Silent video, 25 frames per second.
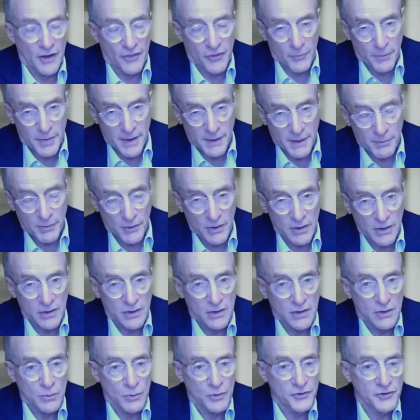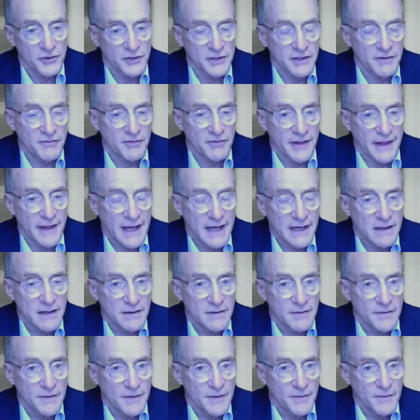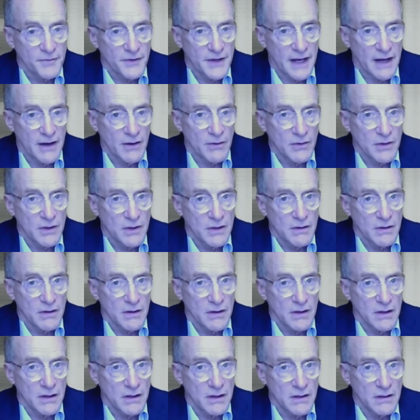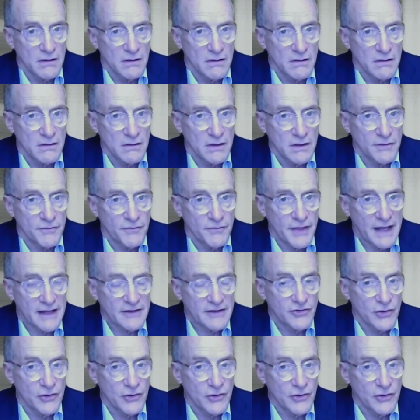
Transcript: Other people will deliver that. Now, if